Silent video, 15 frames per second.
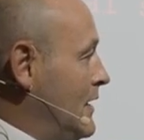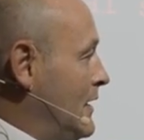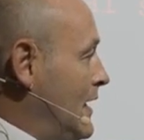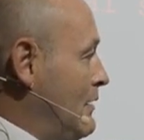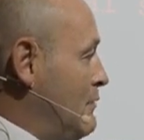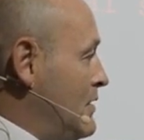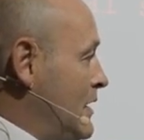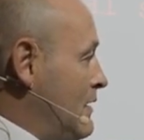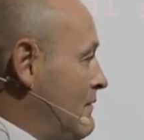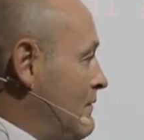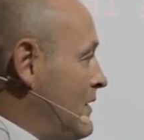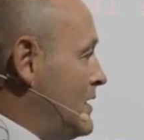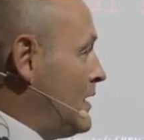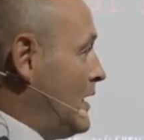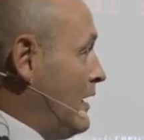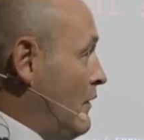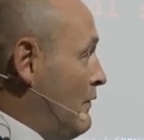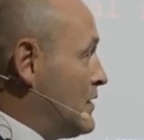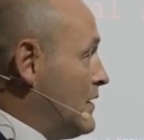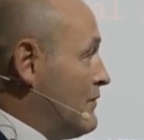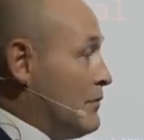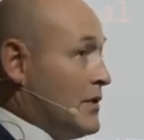and he was the investigating
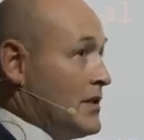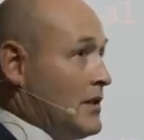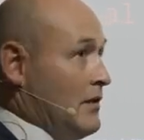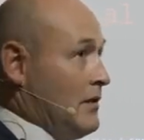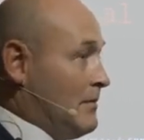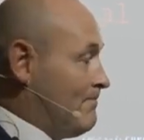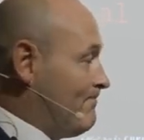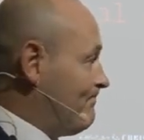officer from the start.